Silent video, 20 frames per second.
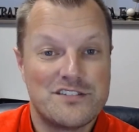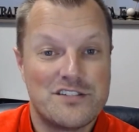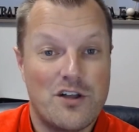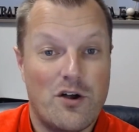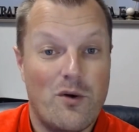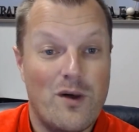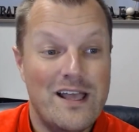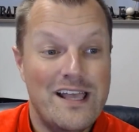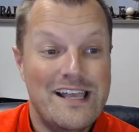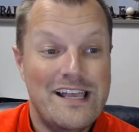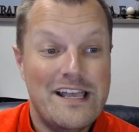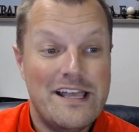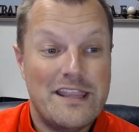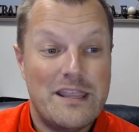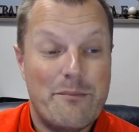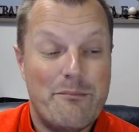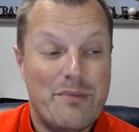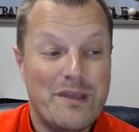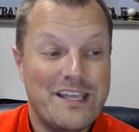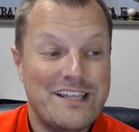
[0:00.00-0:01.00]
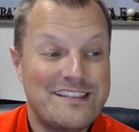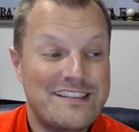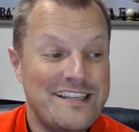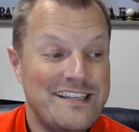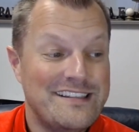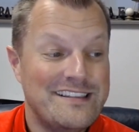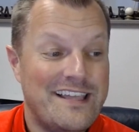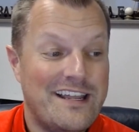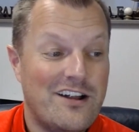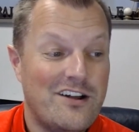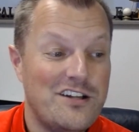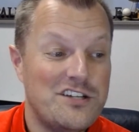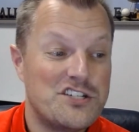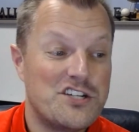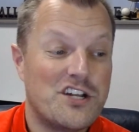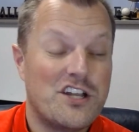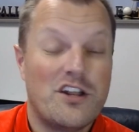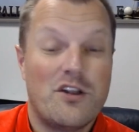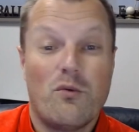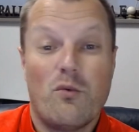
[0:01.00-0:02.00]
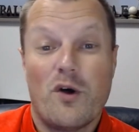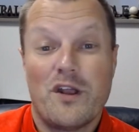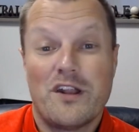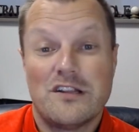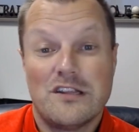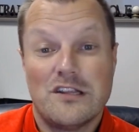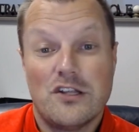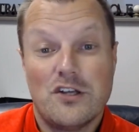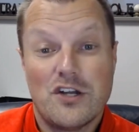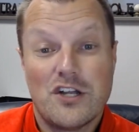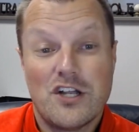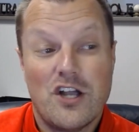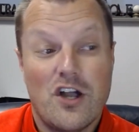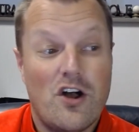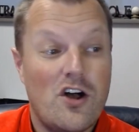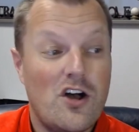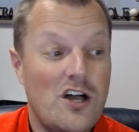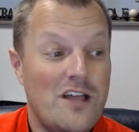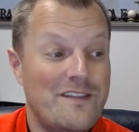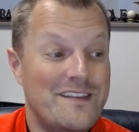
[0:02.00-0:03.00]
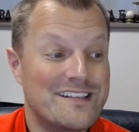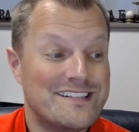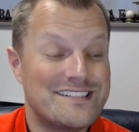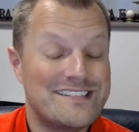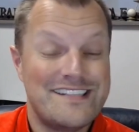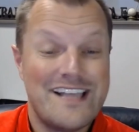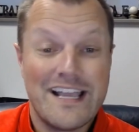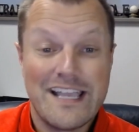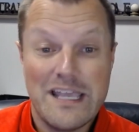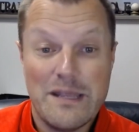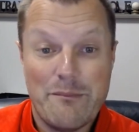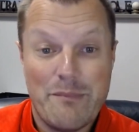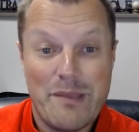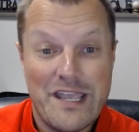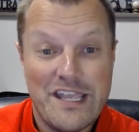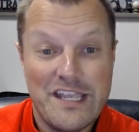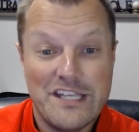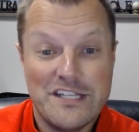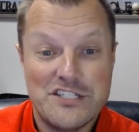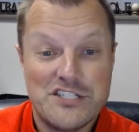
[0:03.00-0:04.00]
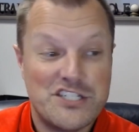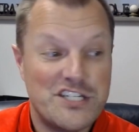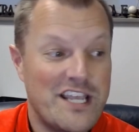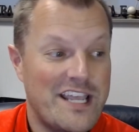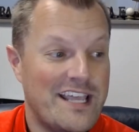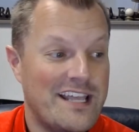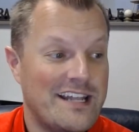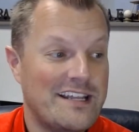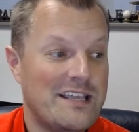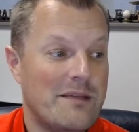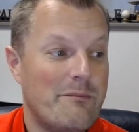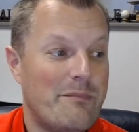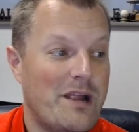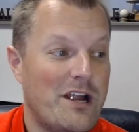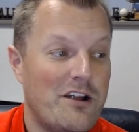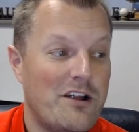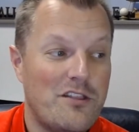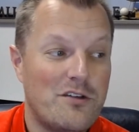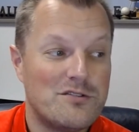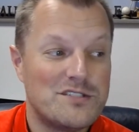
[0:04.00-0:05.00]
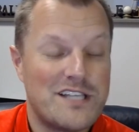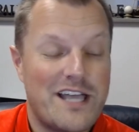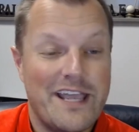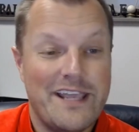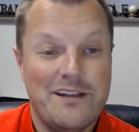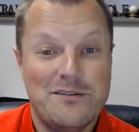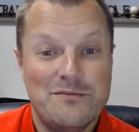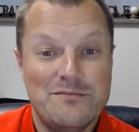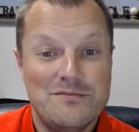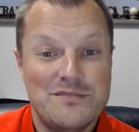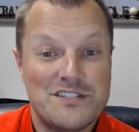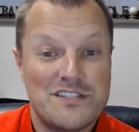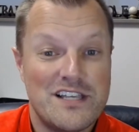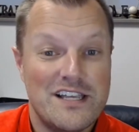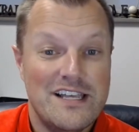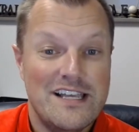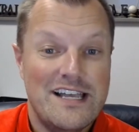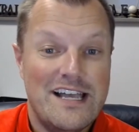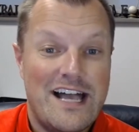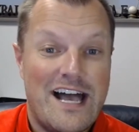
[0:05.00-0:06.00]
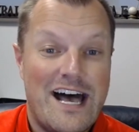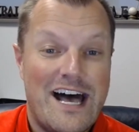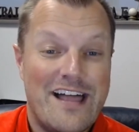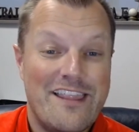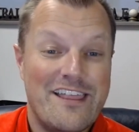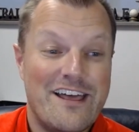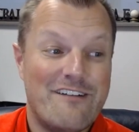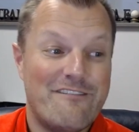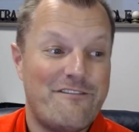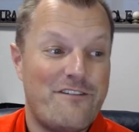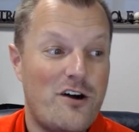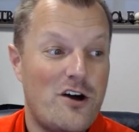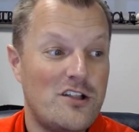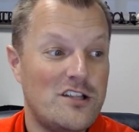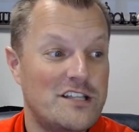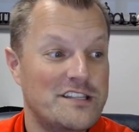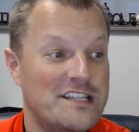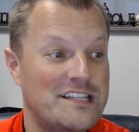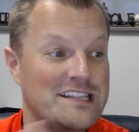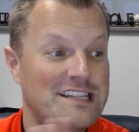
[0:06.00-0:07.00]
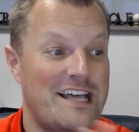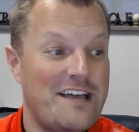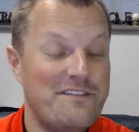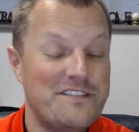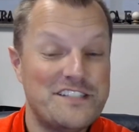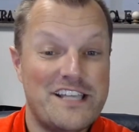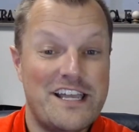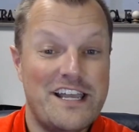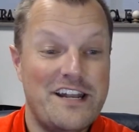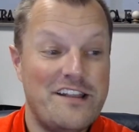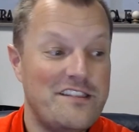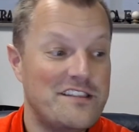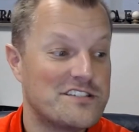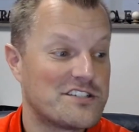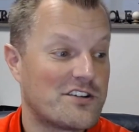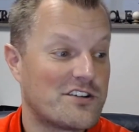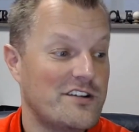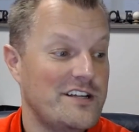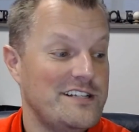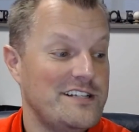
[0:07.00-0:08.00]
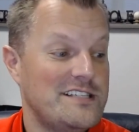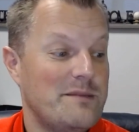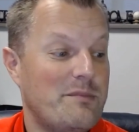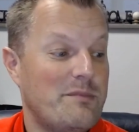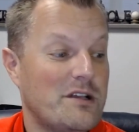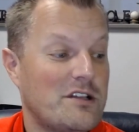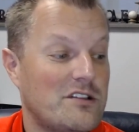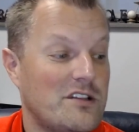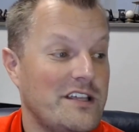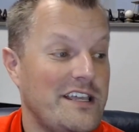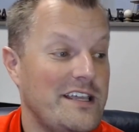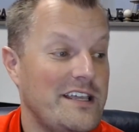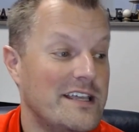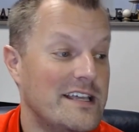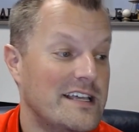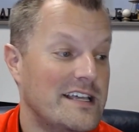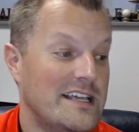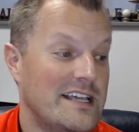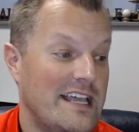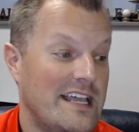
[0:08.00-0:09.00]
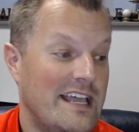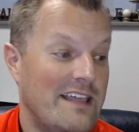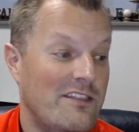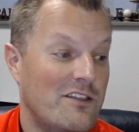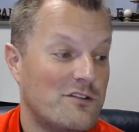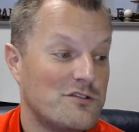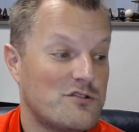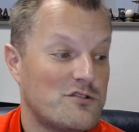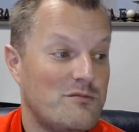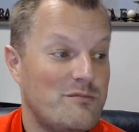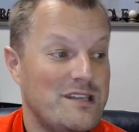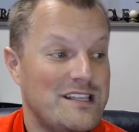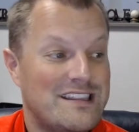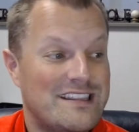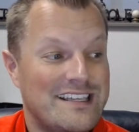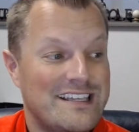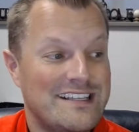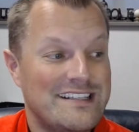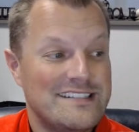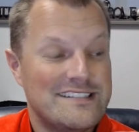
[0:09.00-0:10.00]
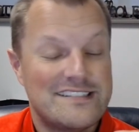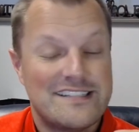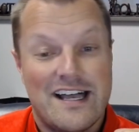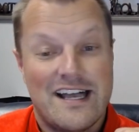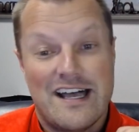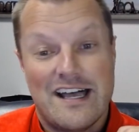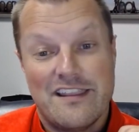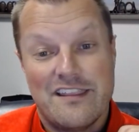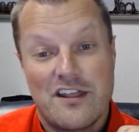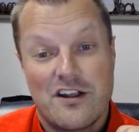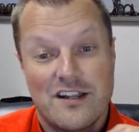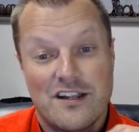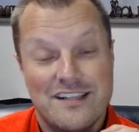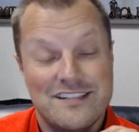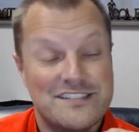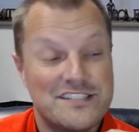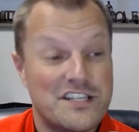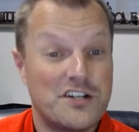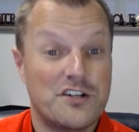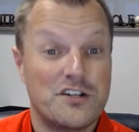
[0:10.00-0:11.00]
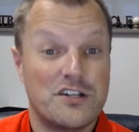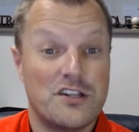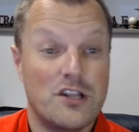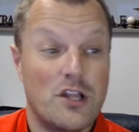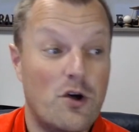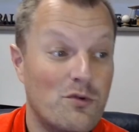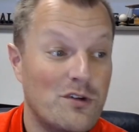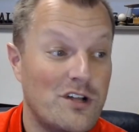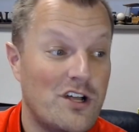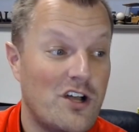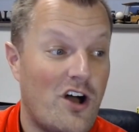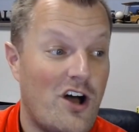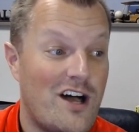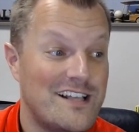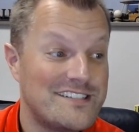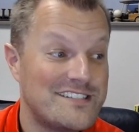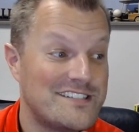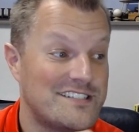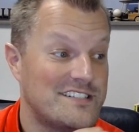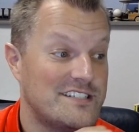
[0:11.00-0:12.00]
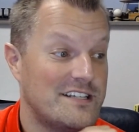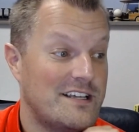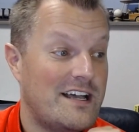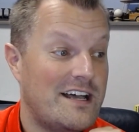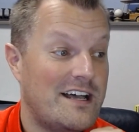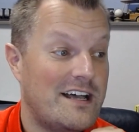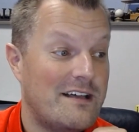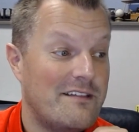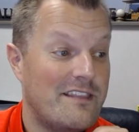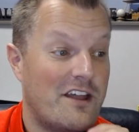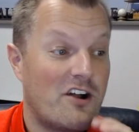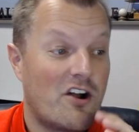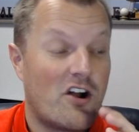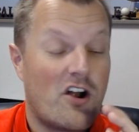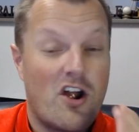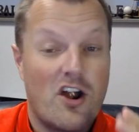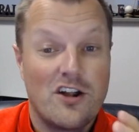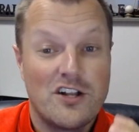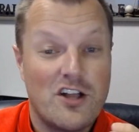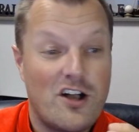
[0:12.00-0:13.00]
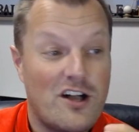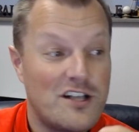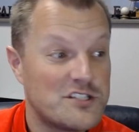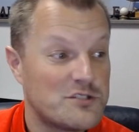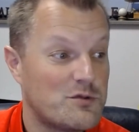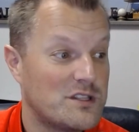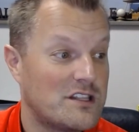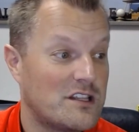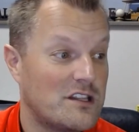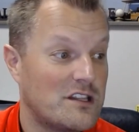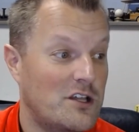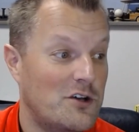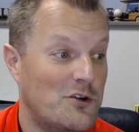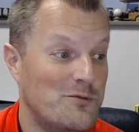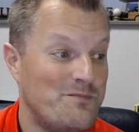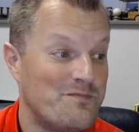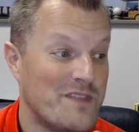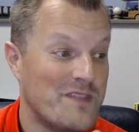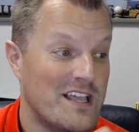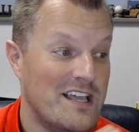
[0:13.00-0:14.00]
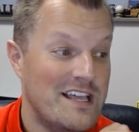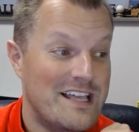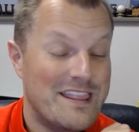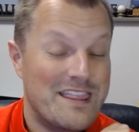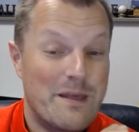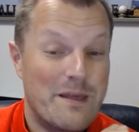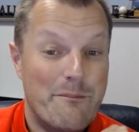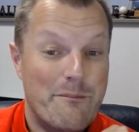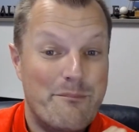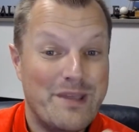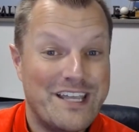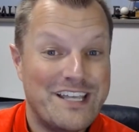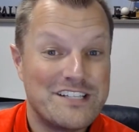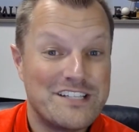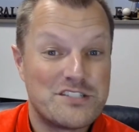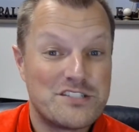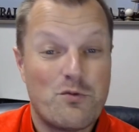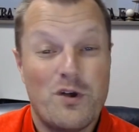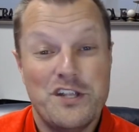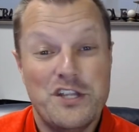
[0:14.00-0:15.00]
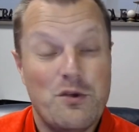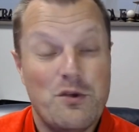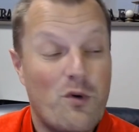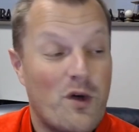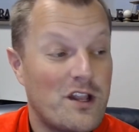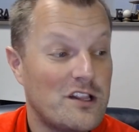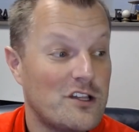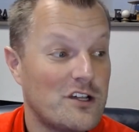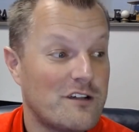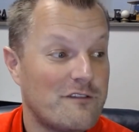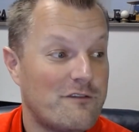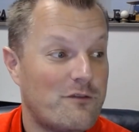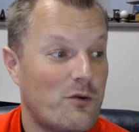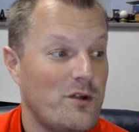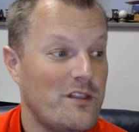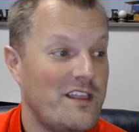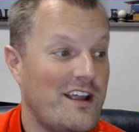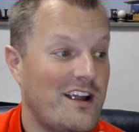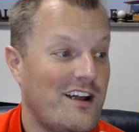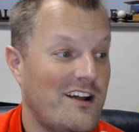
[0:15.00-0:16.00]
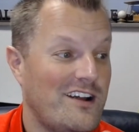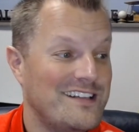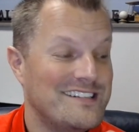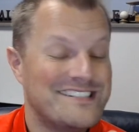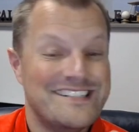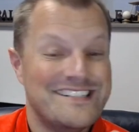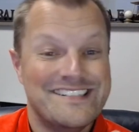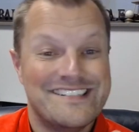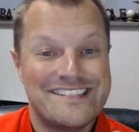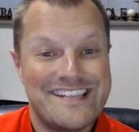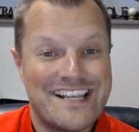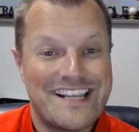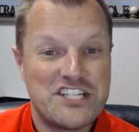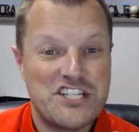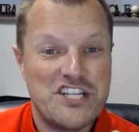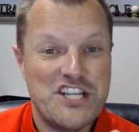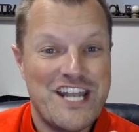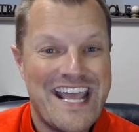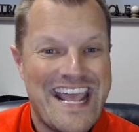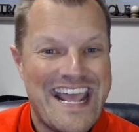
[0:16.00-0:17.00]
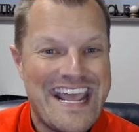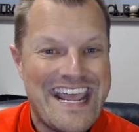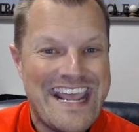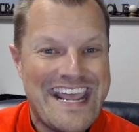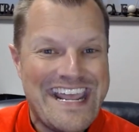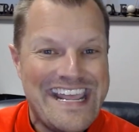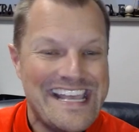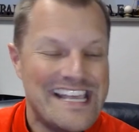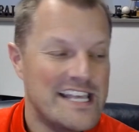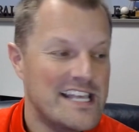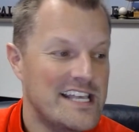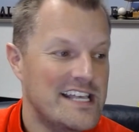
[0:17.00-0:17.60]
So the big thing there is you're going to want to look on the second page and compare those items that fall on the left side of the screen typically, and those would be things that are considered loan costs that are hard costs with the loan. The biggest one you want to look for there is in section A.